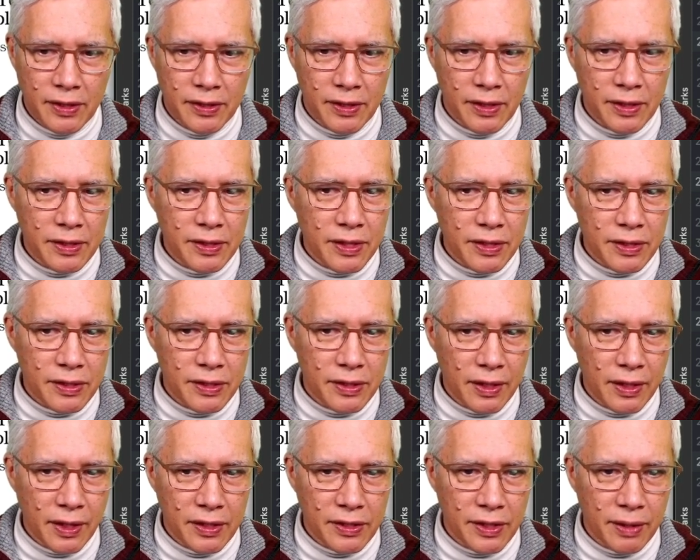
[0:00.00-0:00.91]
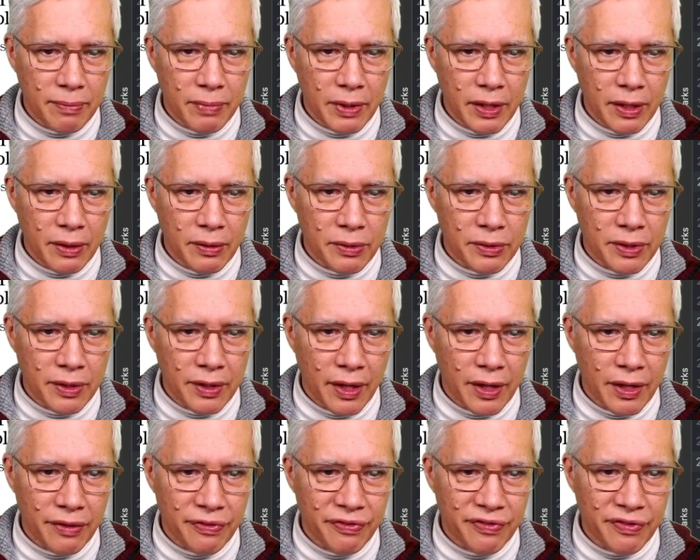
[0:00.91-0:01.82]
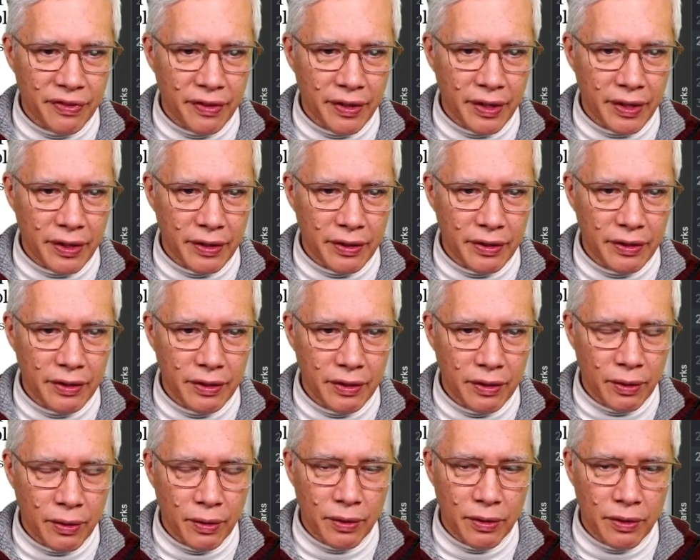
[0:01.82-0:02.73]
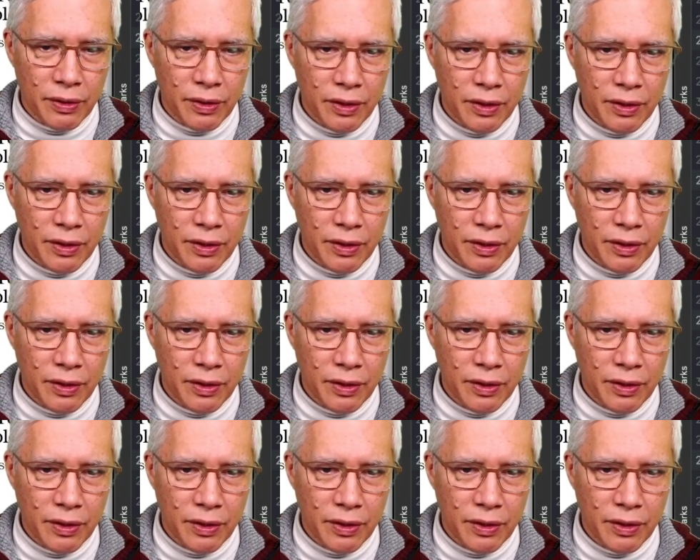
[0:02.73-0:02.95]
This is like somebody who's not a friend, or